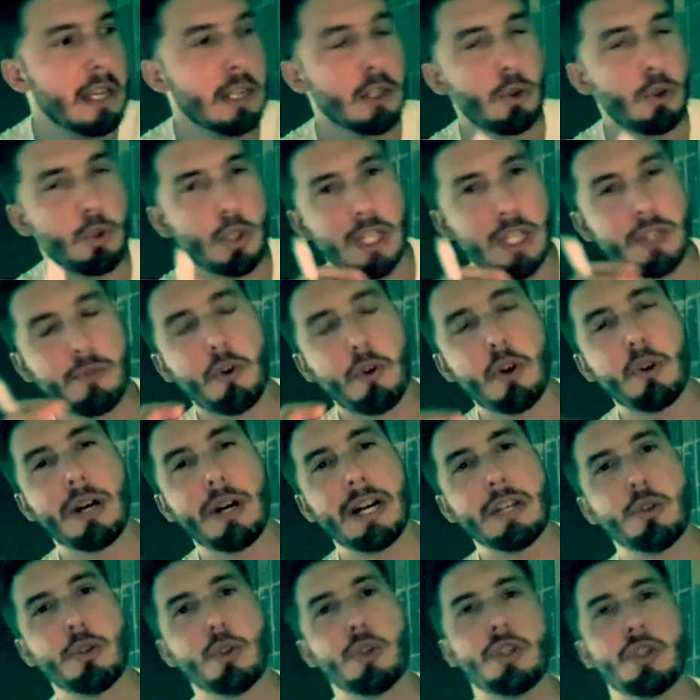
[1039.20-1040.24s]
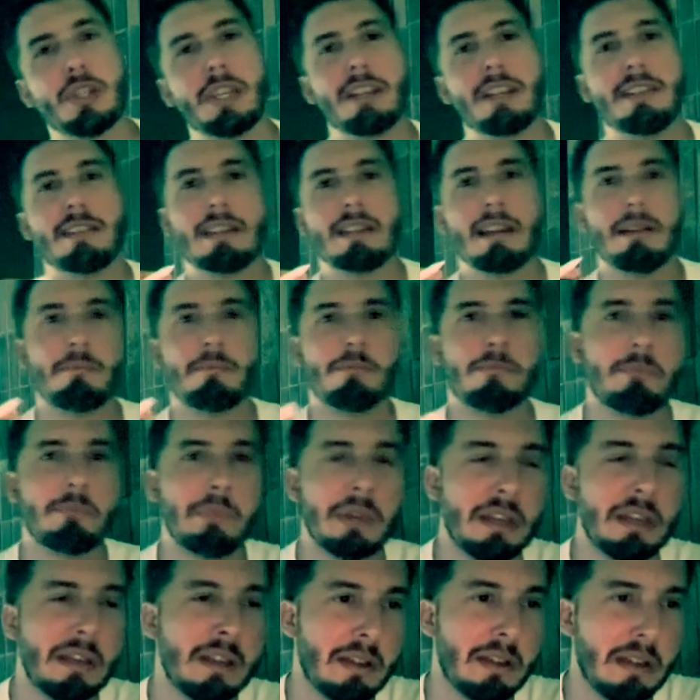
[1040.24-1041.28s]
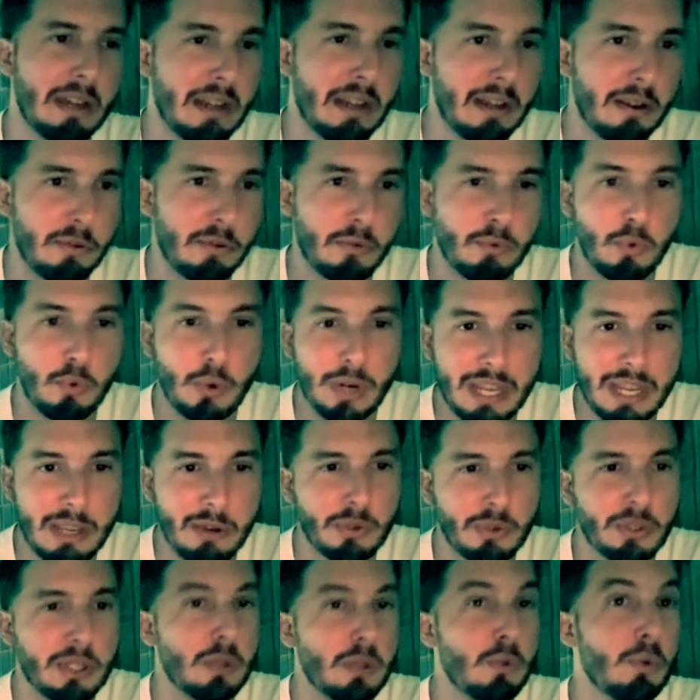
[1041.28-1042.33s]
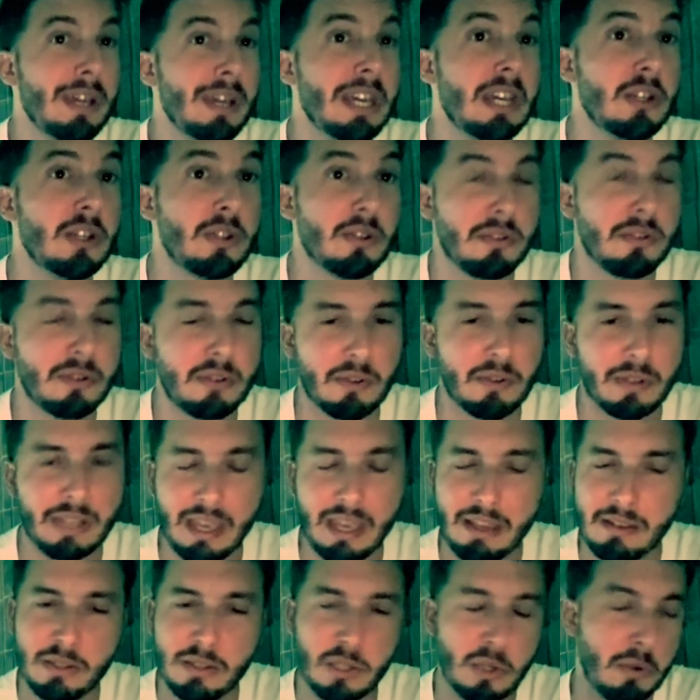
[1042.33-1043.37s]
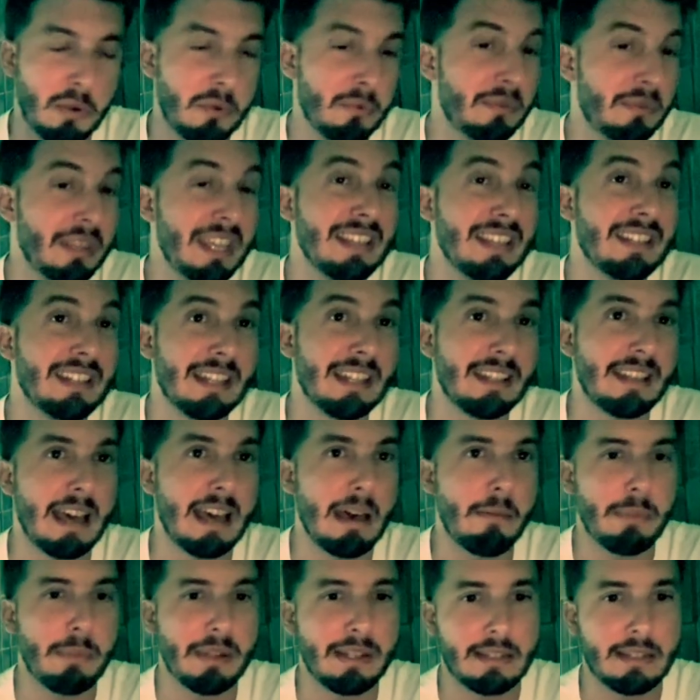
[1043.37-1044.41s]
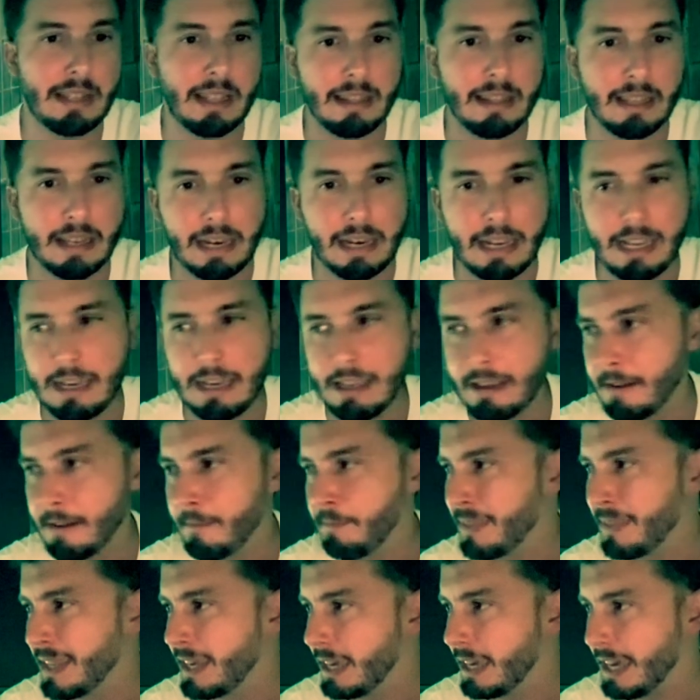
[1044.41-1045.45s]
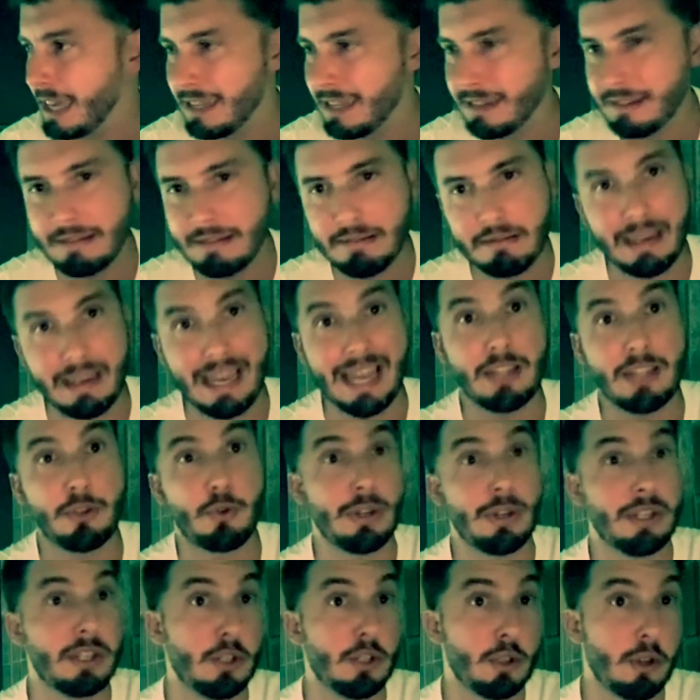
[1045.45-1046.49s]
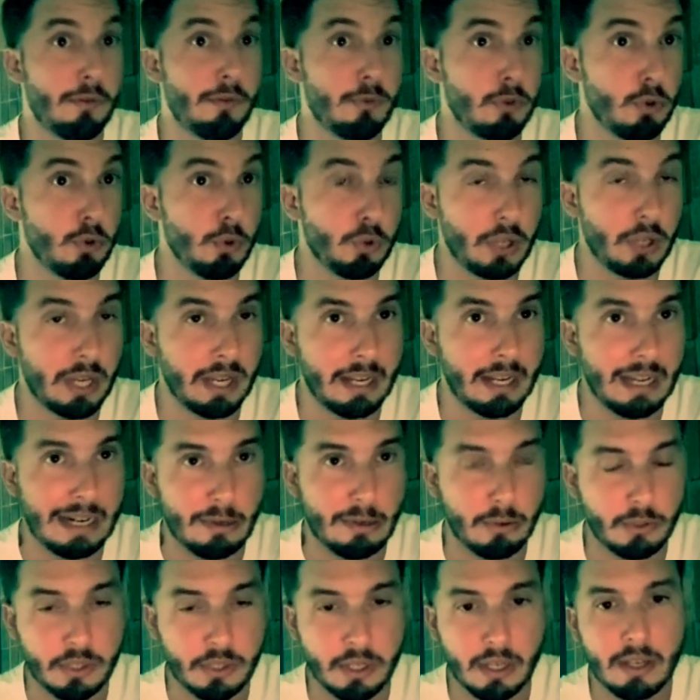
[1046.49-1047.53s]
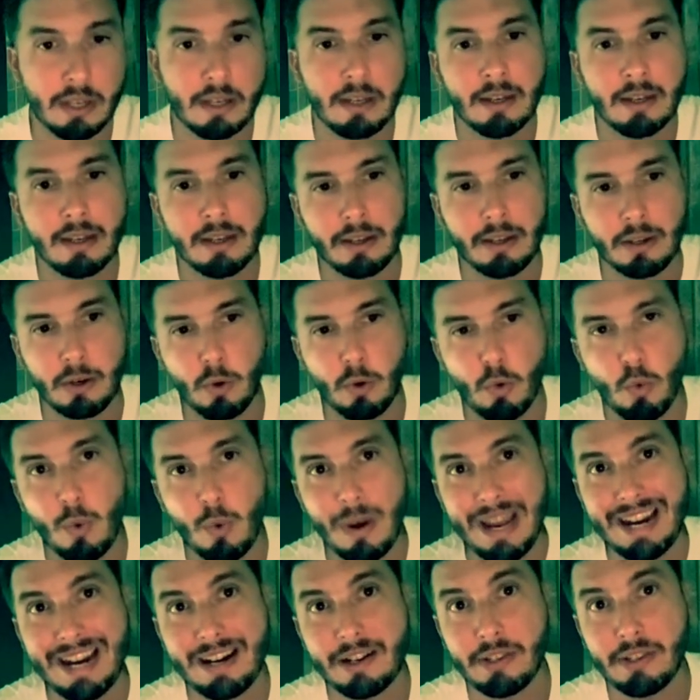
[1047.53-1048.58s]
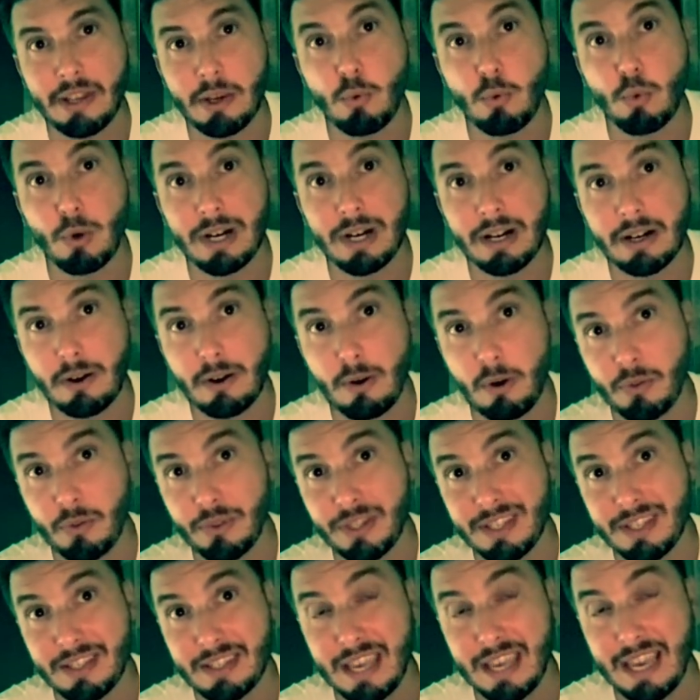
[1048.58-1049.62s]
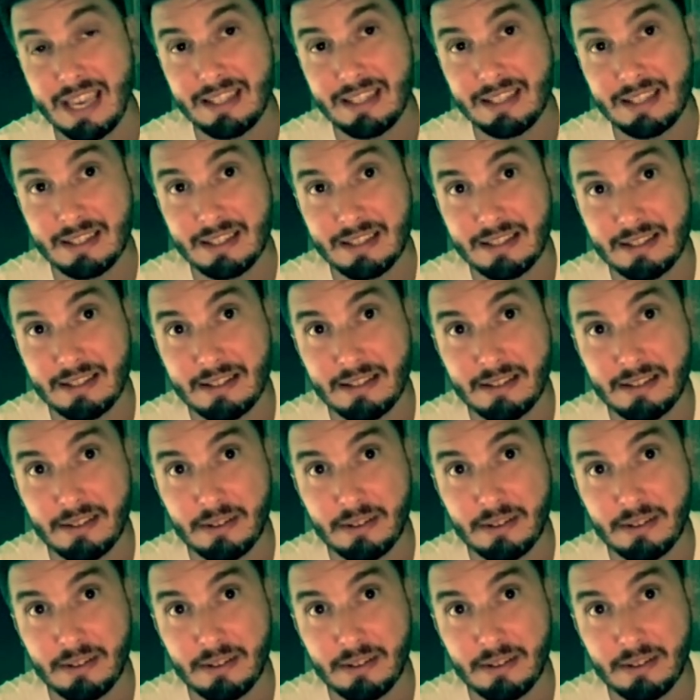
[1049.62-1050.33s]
so just for you guys to see some uh, real situations, okay? So things that happened in the clinic and entrances of root canals, you know, where they were on these cases,